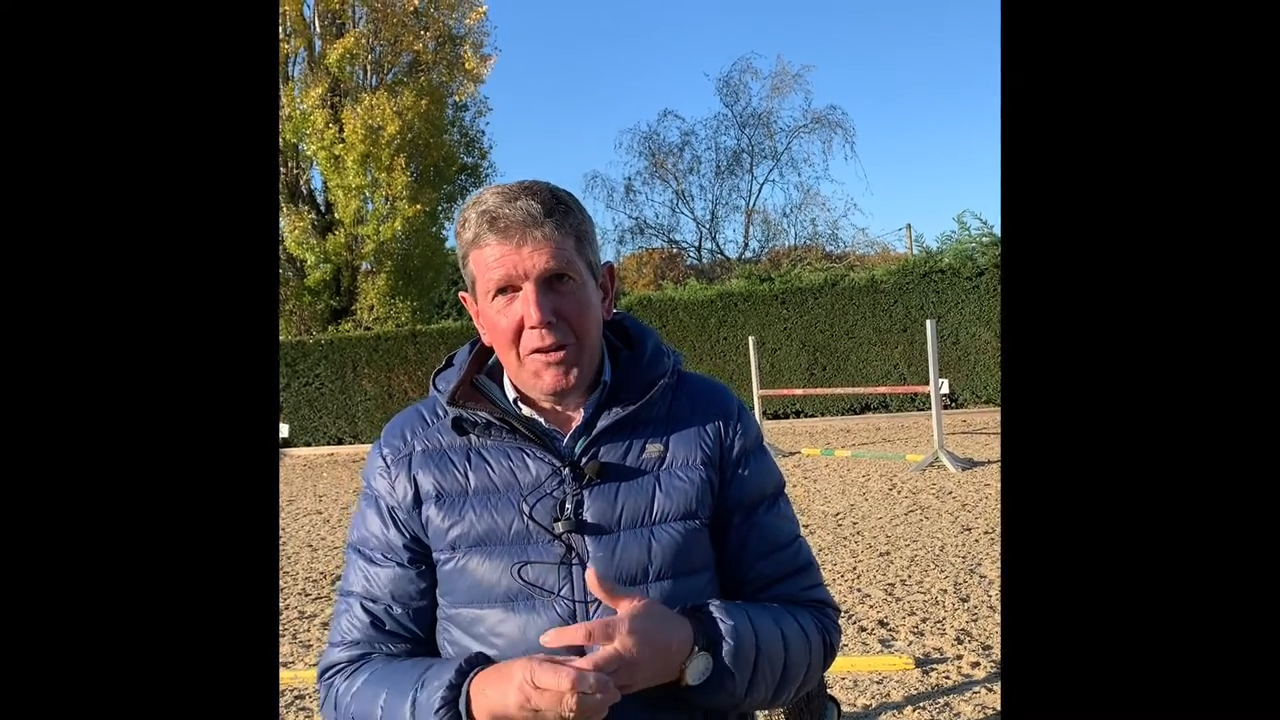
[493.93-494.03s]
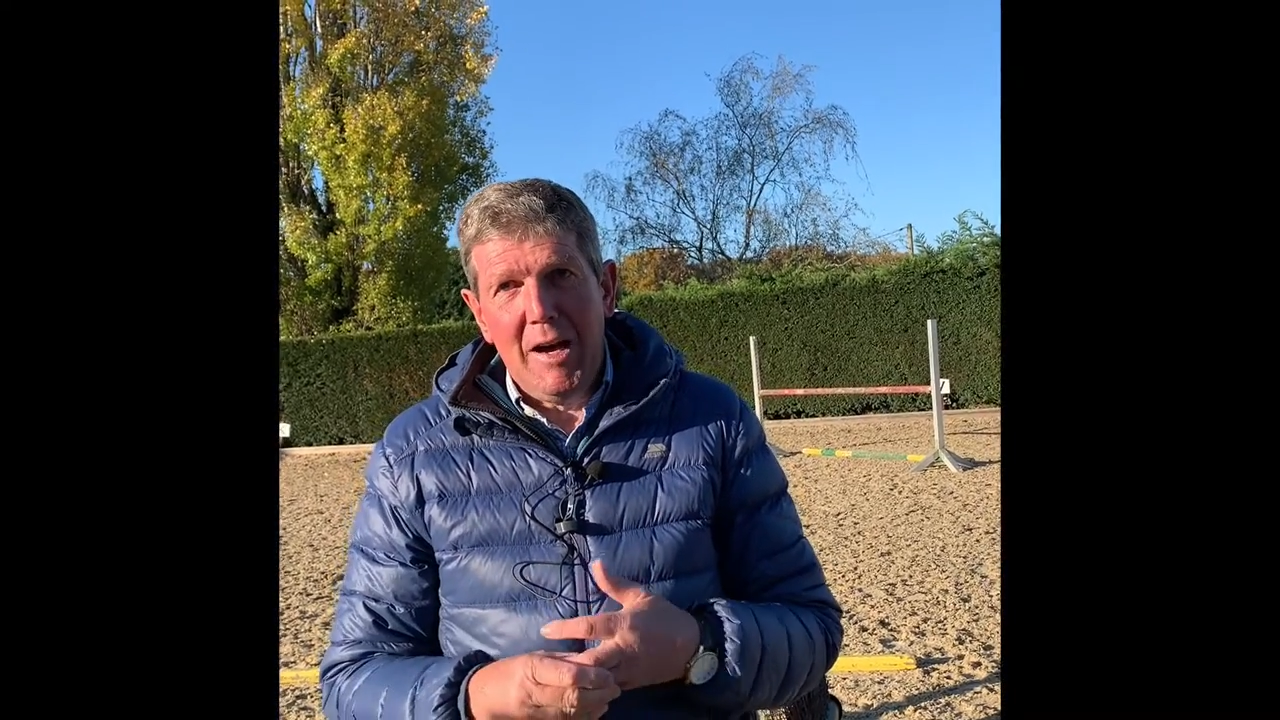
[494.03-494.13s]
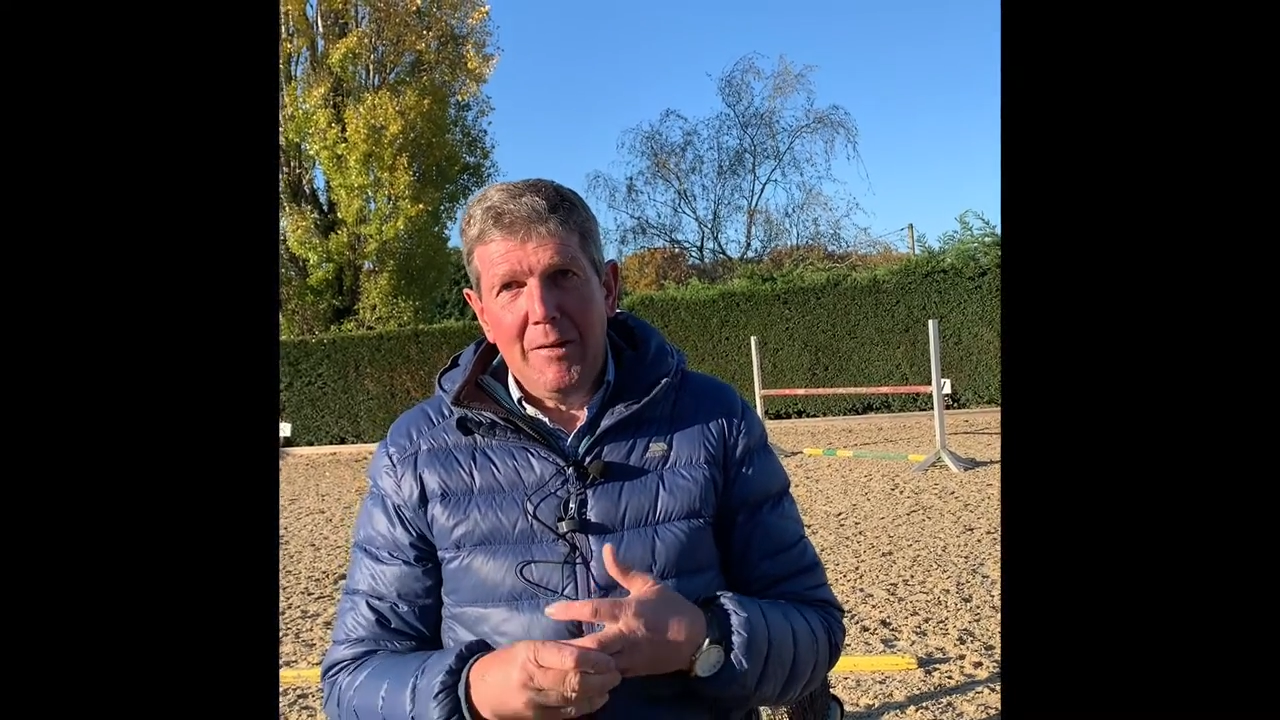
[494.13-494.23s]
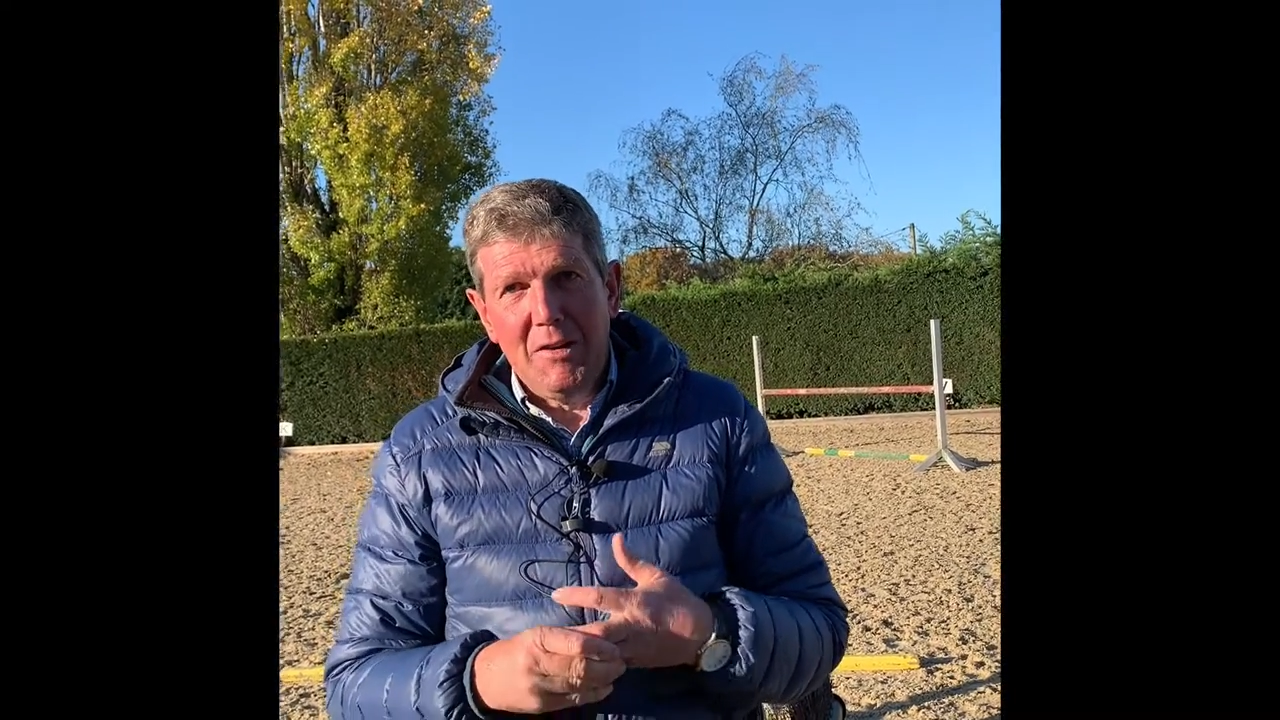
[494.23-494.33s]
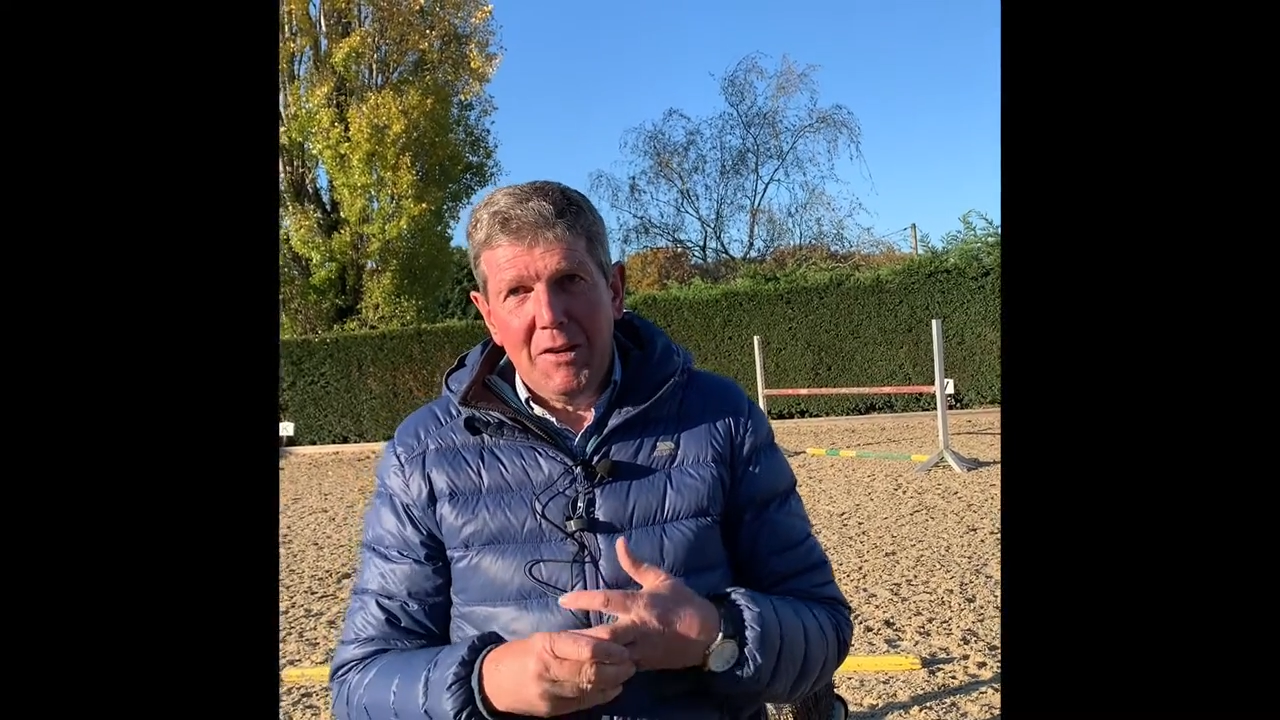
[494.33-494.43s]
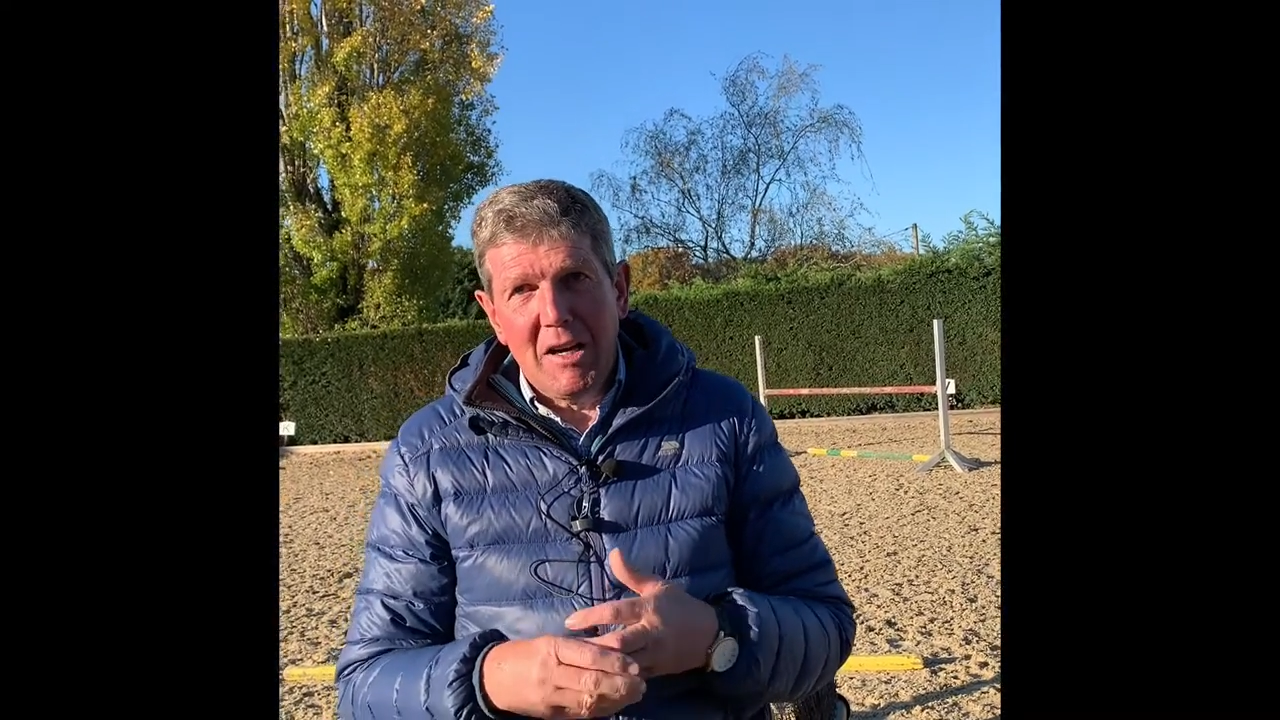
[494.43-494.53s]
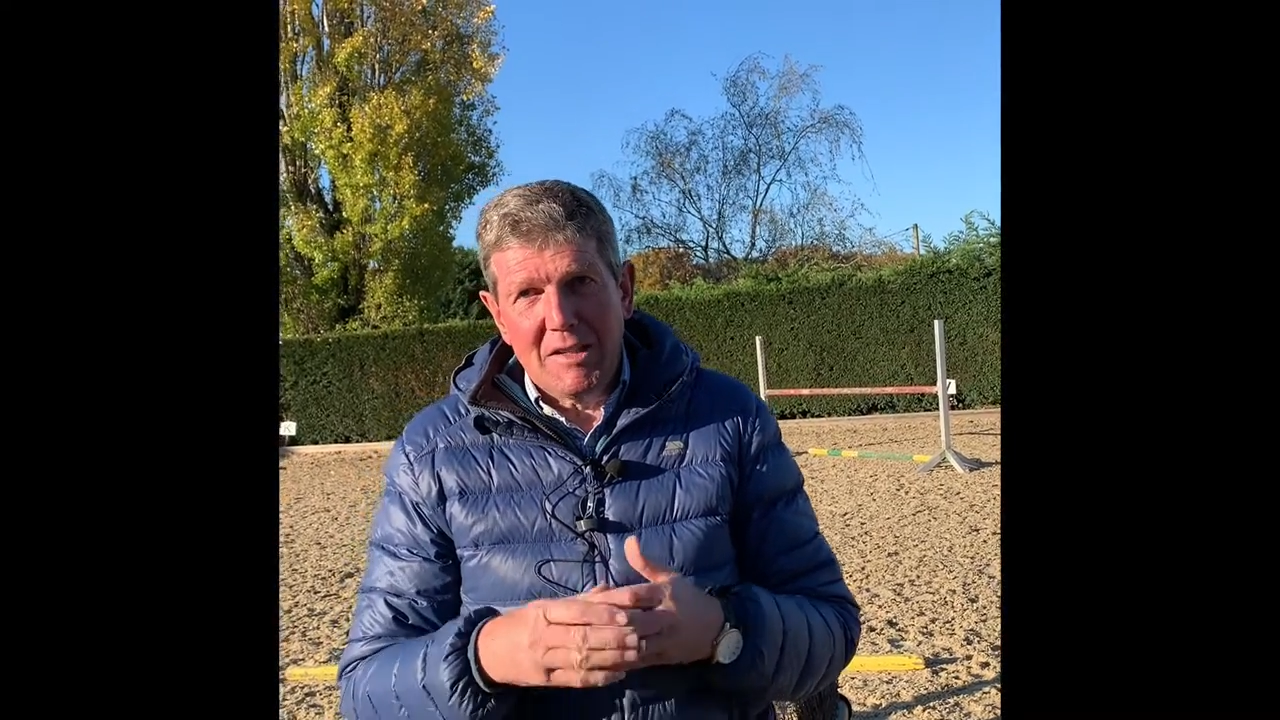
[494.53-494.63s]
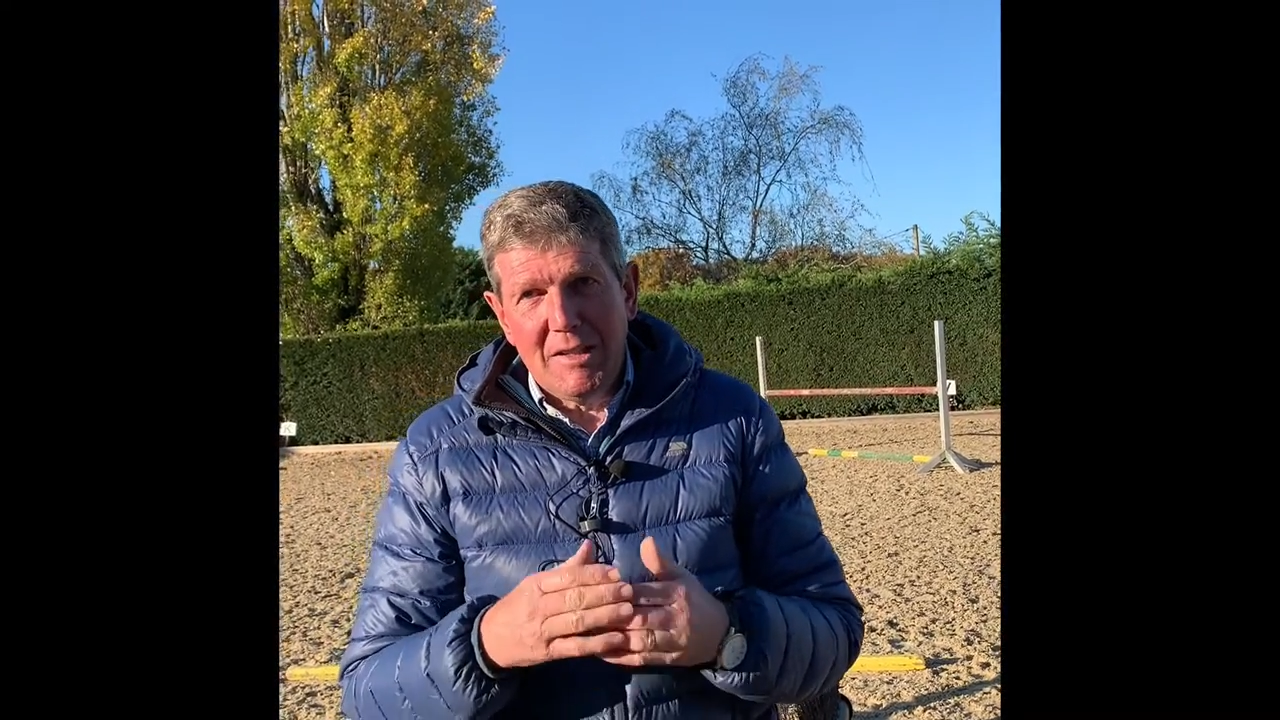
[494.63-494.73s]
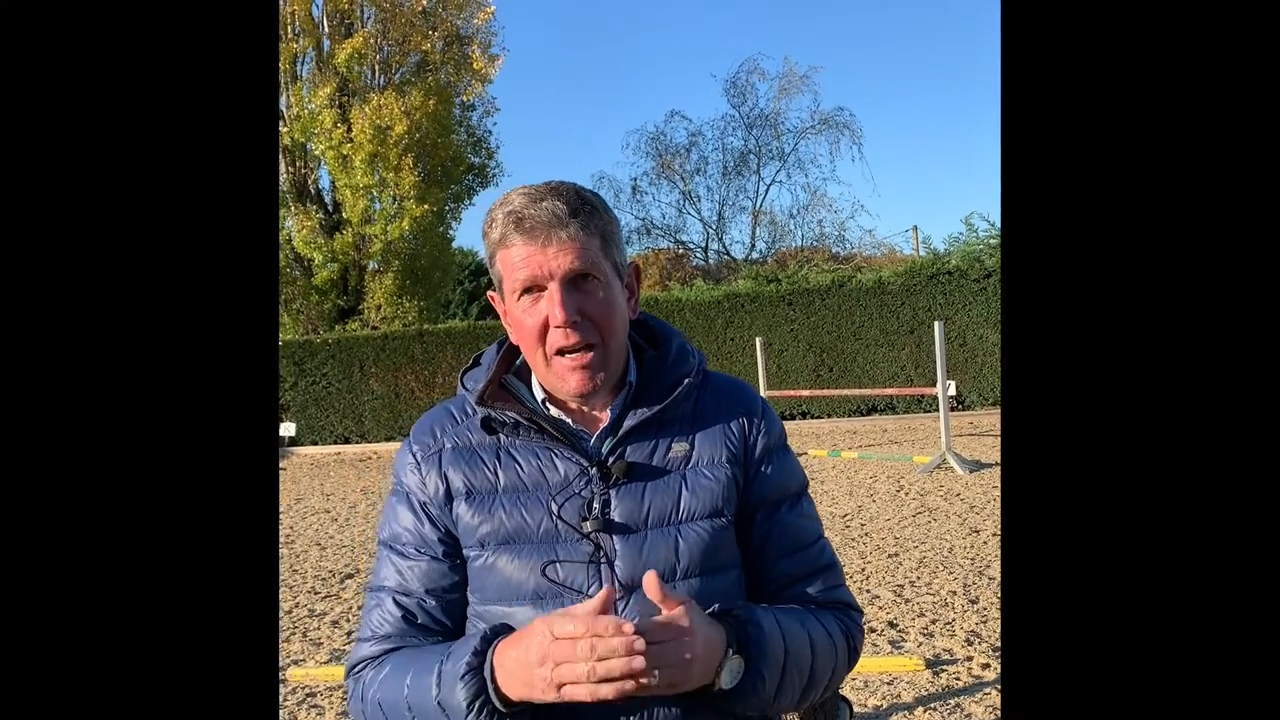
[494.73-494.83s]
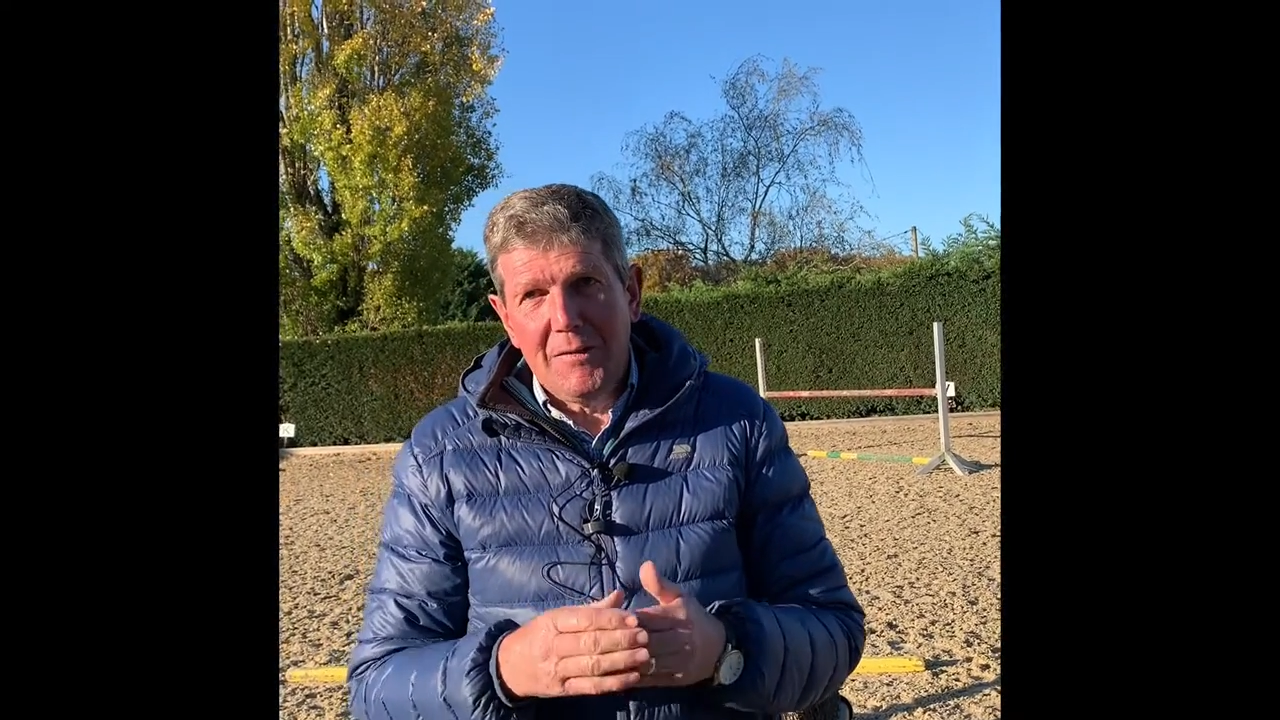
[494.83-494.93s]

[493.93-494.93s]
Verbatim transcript: have a nice life